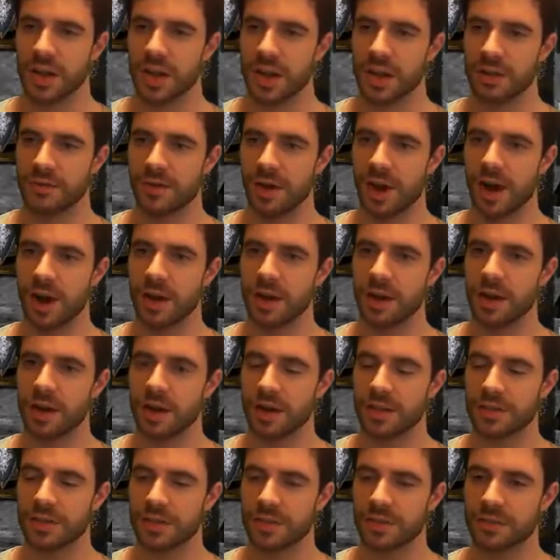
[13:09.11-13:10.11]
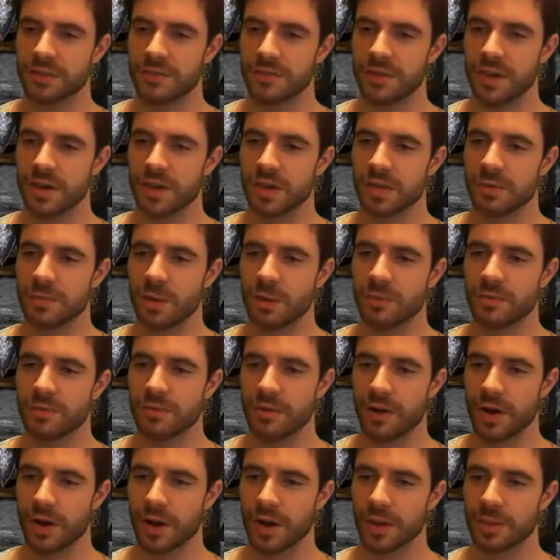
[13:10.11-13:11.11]
If I light this final
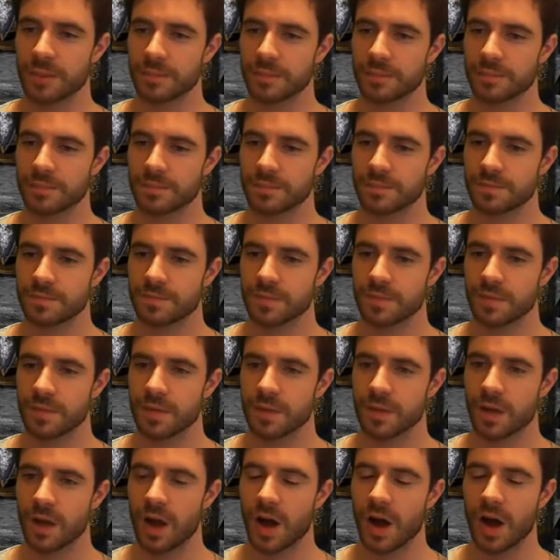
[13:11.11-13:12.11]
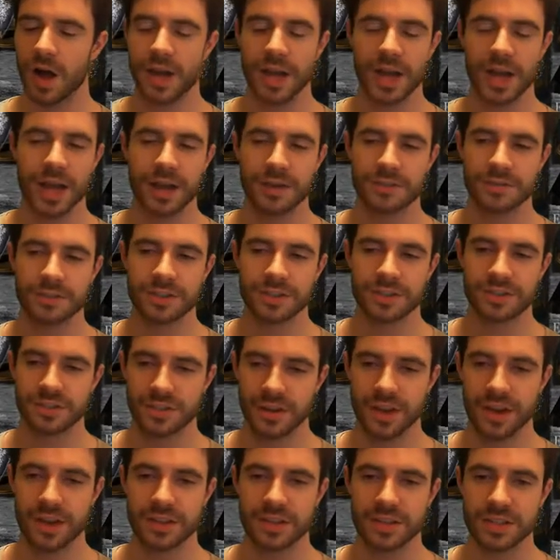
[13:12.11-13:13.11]
bonfire, I have
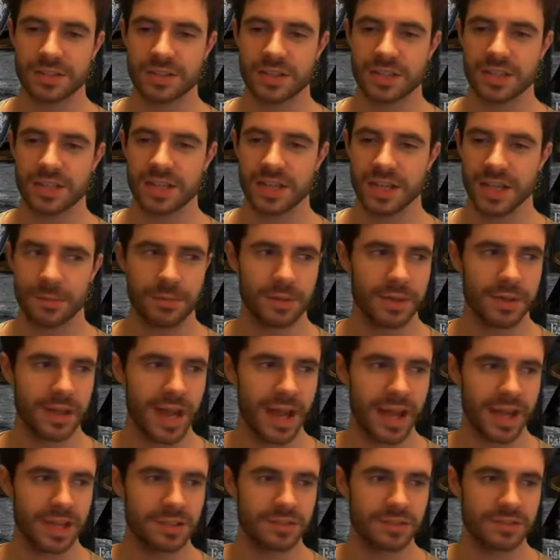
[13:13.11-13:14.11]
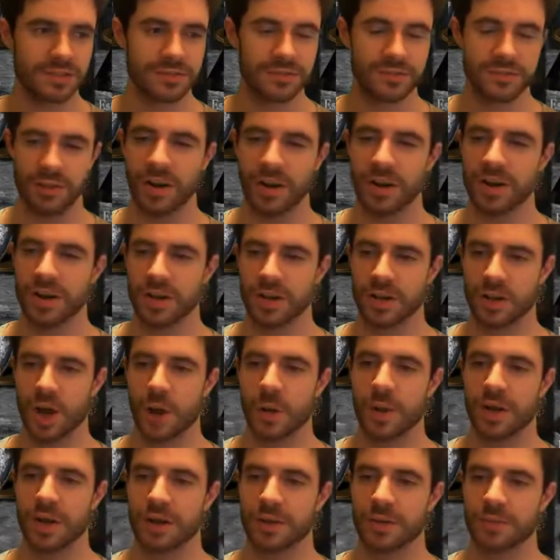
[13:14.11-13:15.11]
decided to keep the Age of Fire
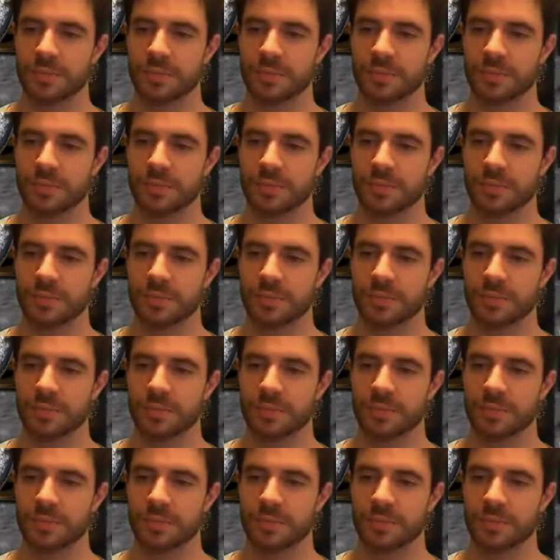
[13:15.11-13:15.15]
going.